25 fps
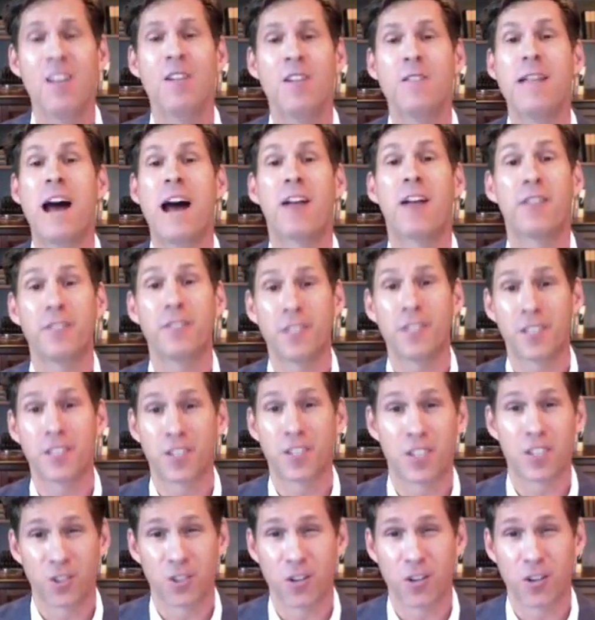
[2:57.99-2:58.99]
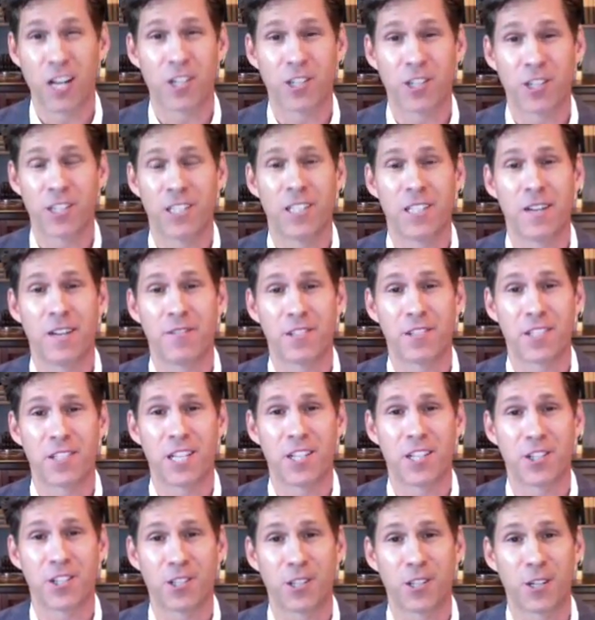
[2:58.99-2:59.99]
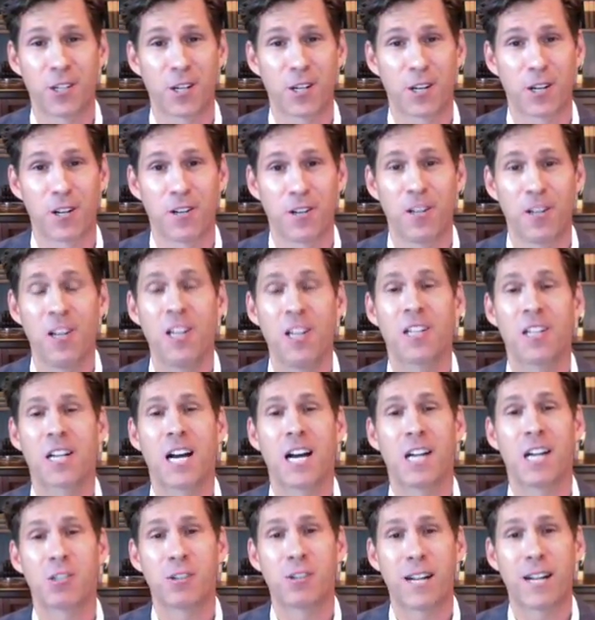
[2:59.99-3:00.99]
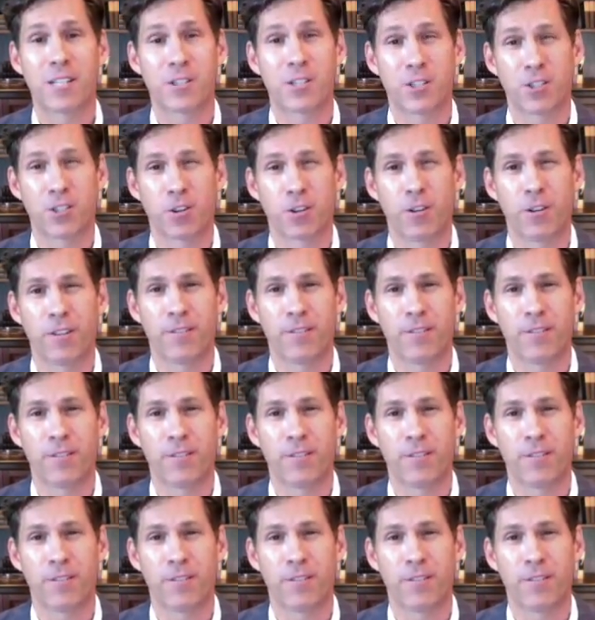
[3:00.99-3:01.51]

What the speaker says: Now that this destruction and devastation occurred, contractors are